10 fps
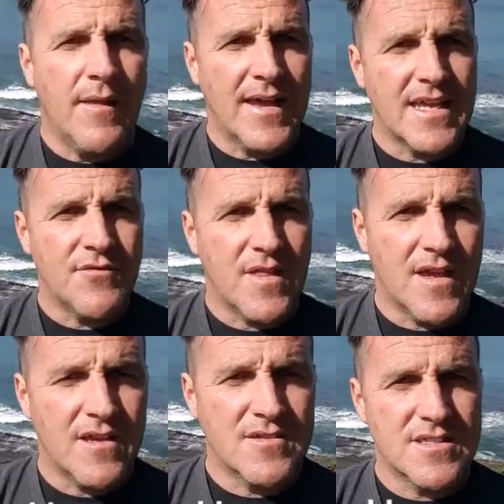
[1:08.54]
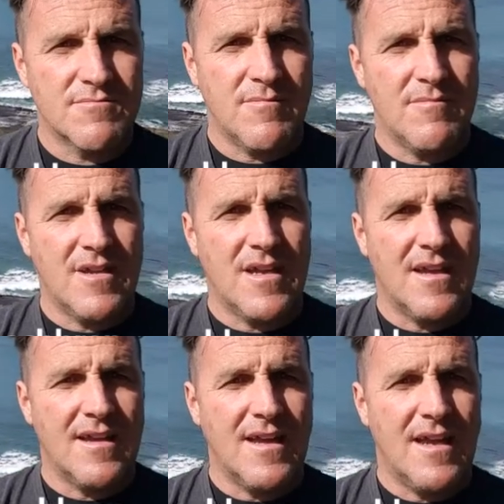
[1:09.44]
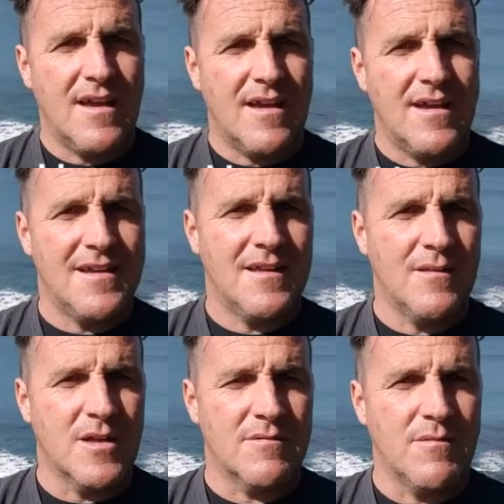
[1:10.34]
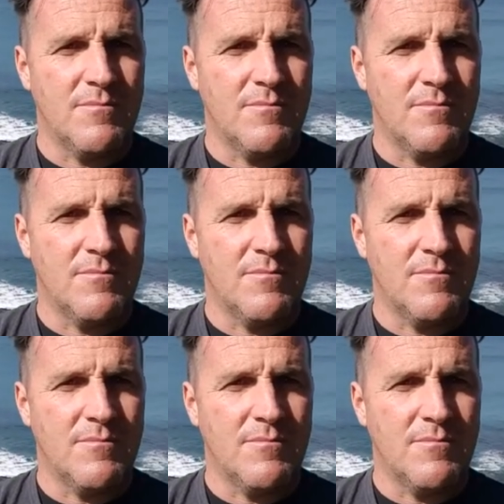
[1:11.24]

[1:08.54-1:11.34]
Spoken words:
They give you those like